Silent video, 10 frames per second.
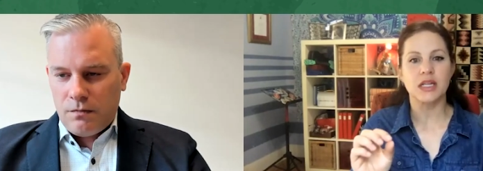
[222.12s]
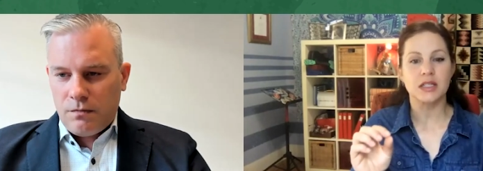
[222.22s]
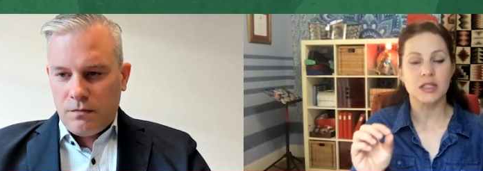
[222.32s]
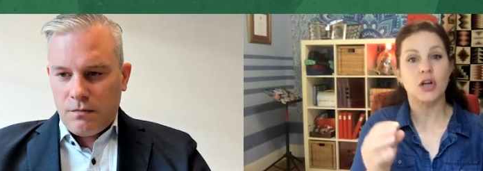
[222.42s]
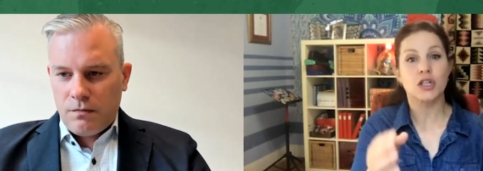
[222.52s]

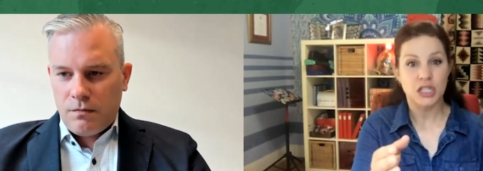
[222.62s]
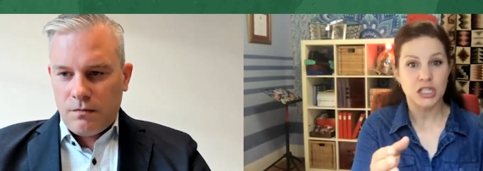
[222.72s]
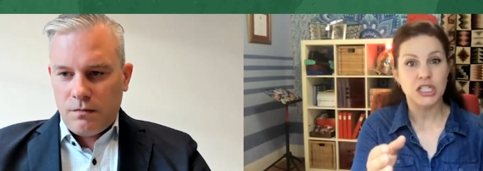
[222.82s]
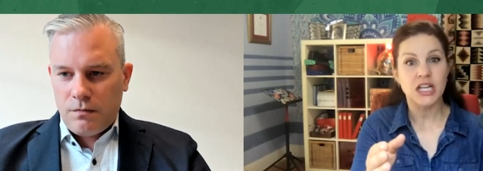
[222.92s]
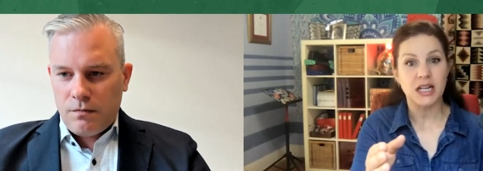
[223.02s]
Speaker 1: is
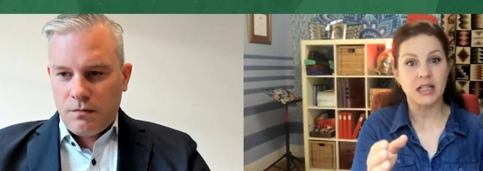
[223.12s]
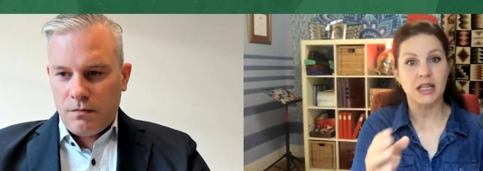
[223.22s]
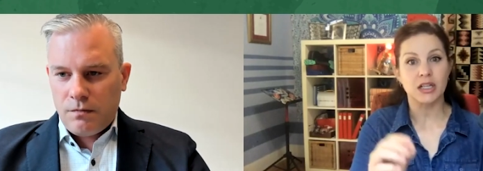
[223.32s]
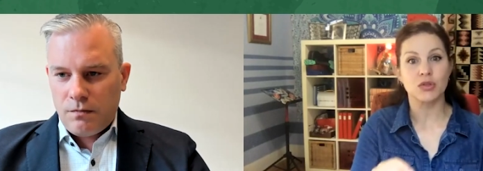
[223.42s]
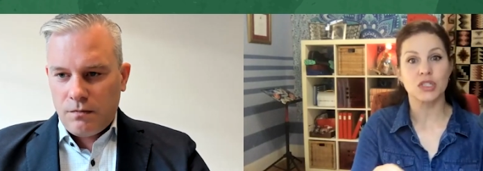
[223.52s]
carcinogenic,
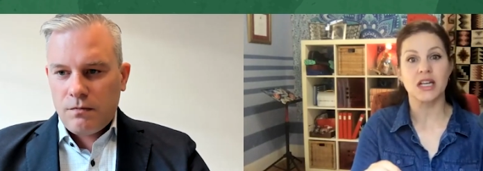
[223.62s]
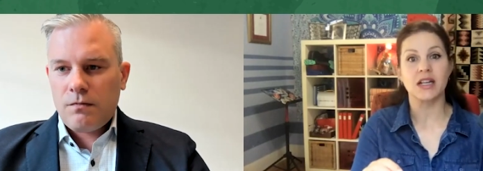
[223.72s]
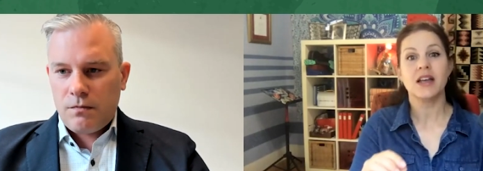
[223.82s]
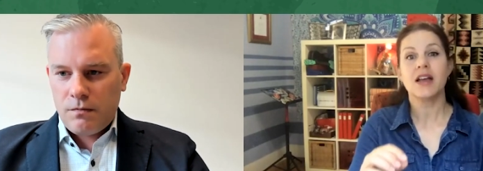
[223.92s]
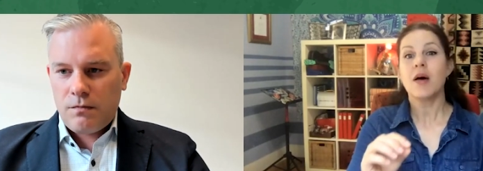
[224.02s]
like you said,
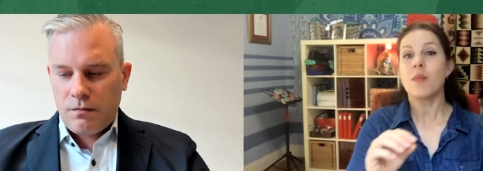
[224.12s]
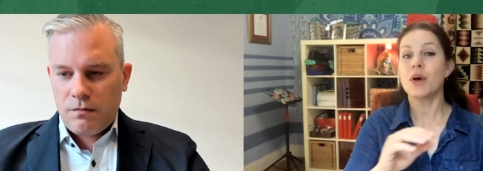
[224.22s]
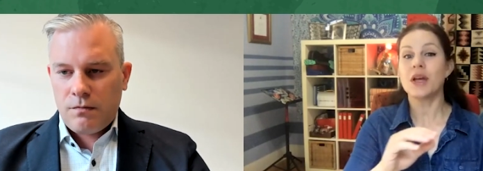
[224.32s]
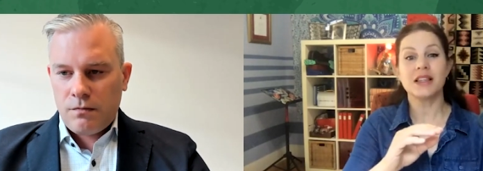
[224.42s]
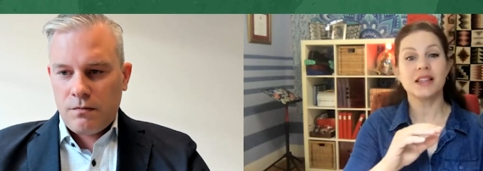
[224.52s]

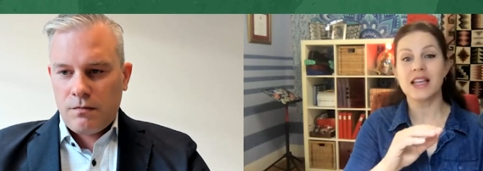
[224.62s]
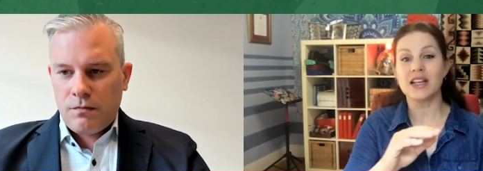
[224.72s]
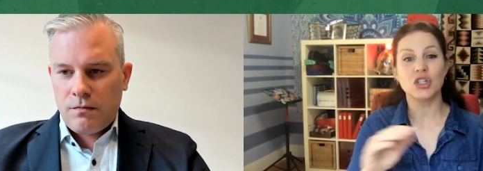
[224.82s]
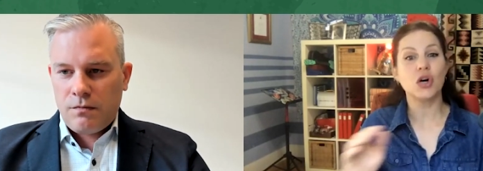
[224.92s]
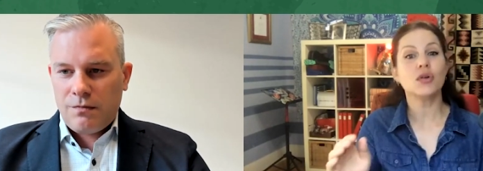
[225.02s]
but they
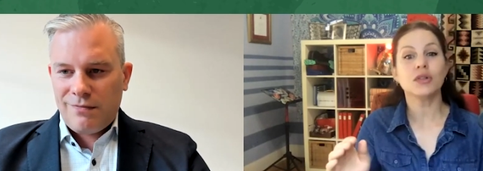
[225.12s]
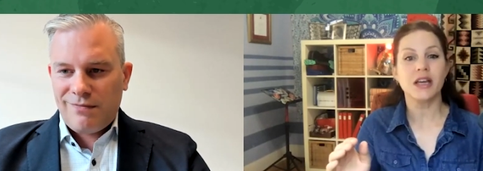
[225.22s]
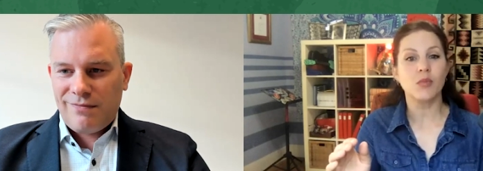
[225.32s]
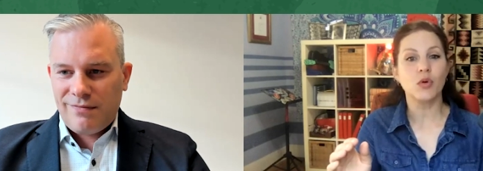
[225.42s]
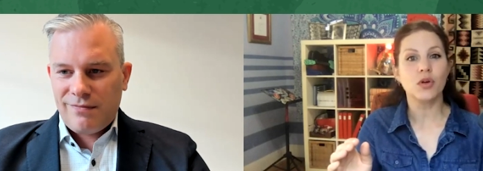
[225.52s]
don't
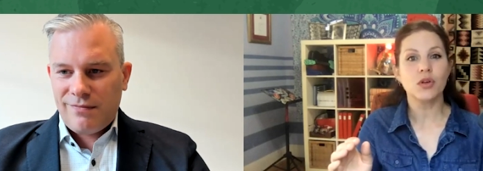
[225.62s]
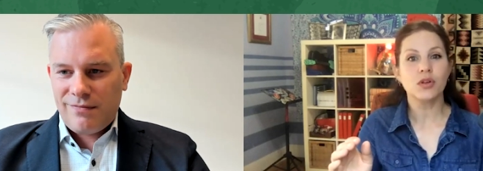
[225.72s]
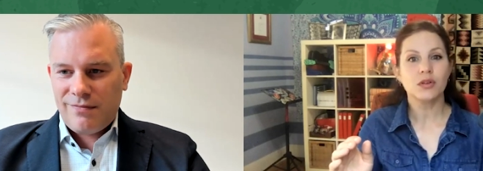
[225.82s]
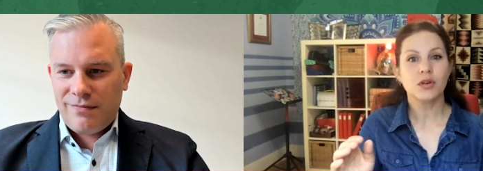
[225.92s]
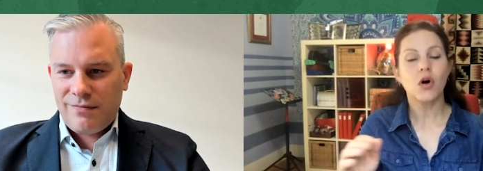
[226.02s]
label
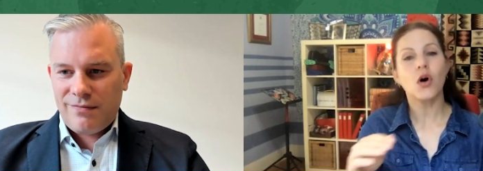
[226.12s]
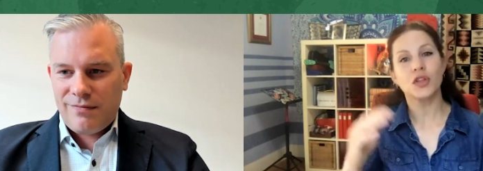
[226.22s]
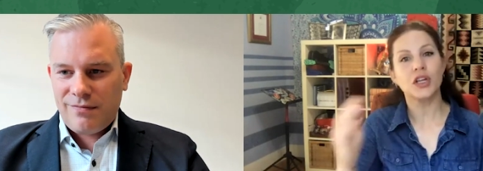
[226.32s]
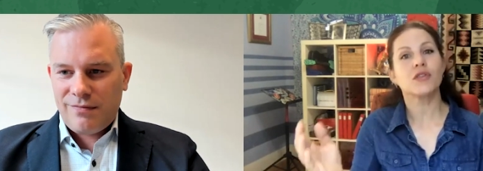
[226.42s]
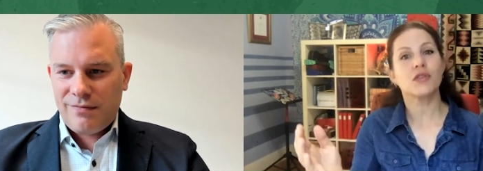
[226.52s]
all
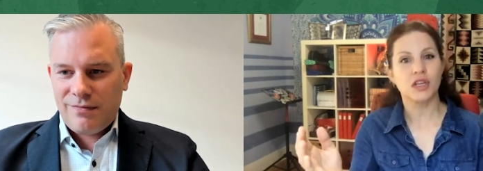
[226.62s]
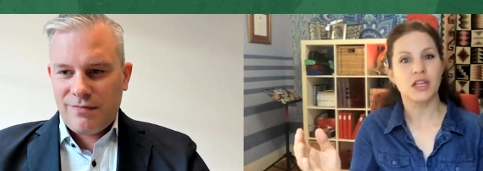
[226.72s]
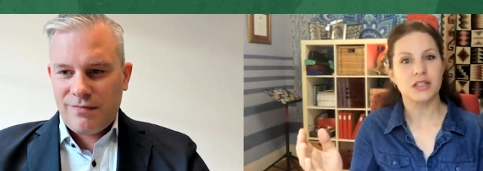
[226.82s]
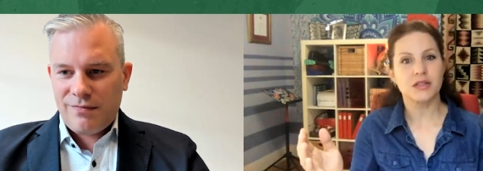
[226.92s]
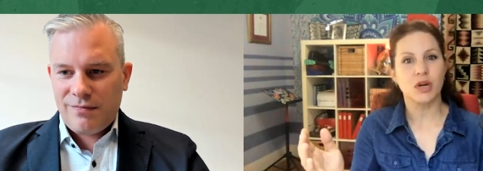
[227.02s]
the other
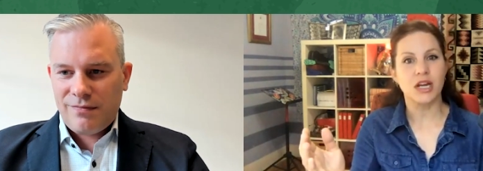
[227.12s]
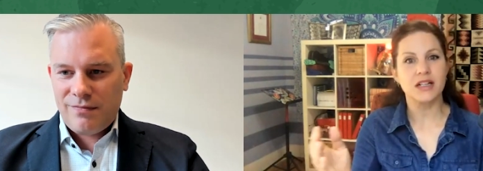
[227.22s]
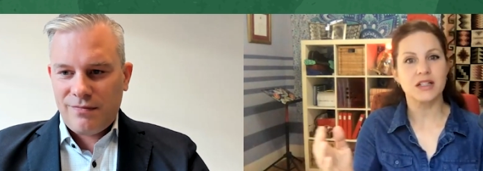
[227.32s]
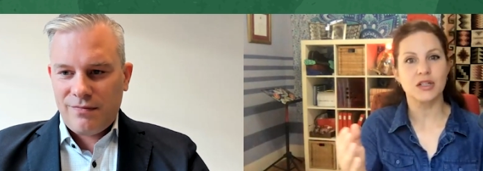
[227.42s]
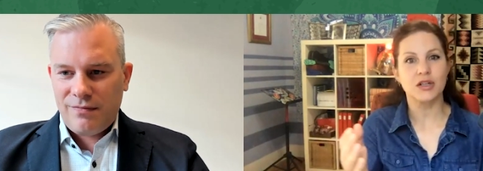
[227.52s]
things,
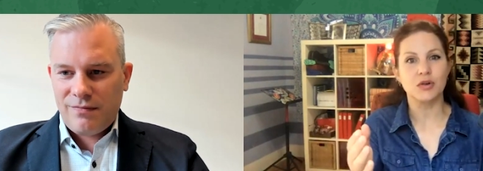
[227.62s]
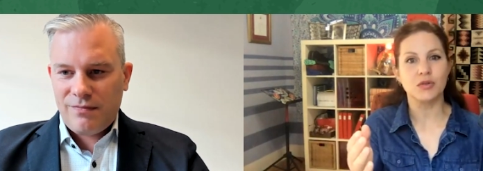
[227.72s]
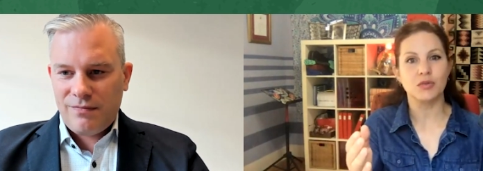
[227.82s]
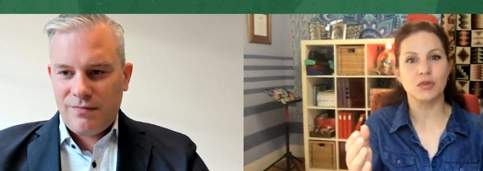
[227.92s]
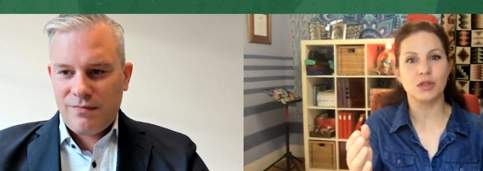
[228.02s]
right?
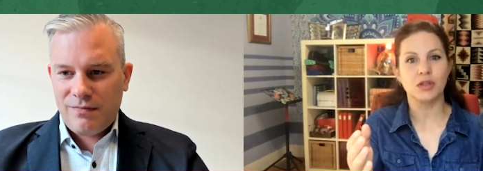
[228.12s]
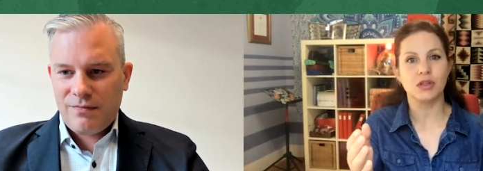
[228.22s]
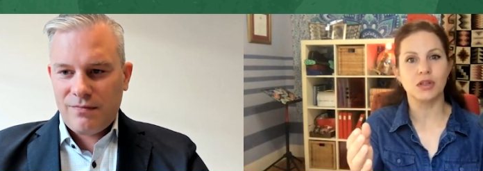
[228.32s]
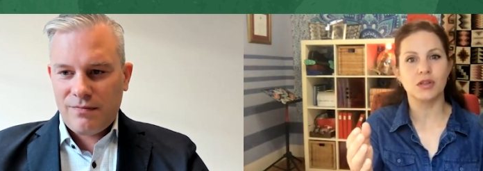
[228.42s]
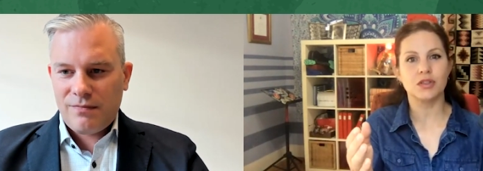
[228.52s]
So,
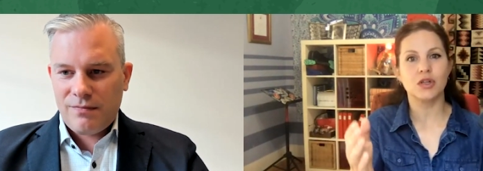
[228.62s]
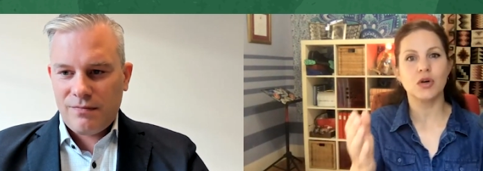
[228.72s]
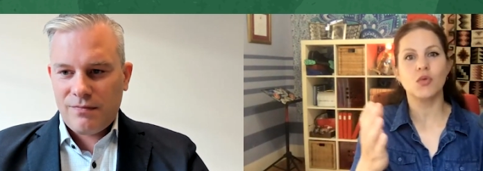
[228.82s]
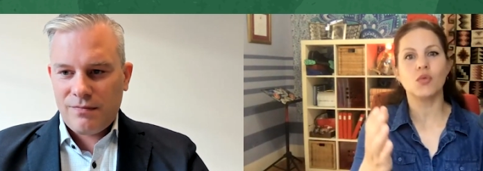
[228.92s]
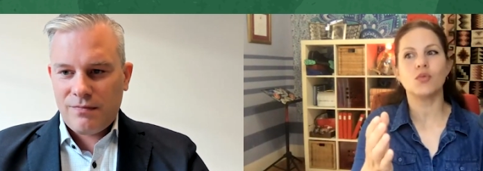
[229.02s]

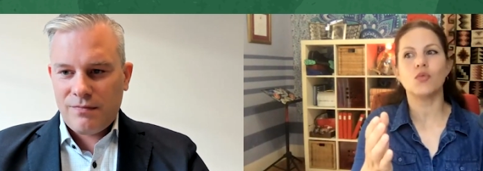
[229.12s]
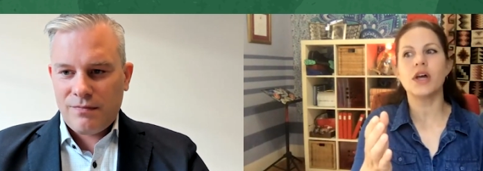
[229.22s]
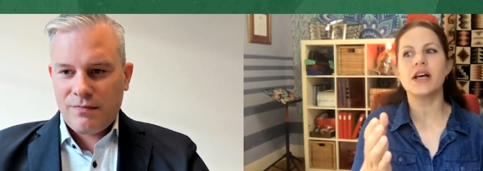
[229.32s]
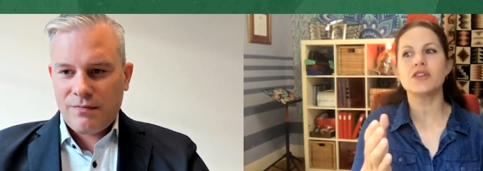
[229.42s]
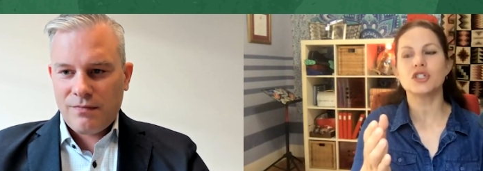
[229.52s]
so what else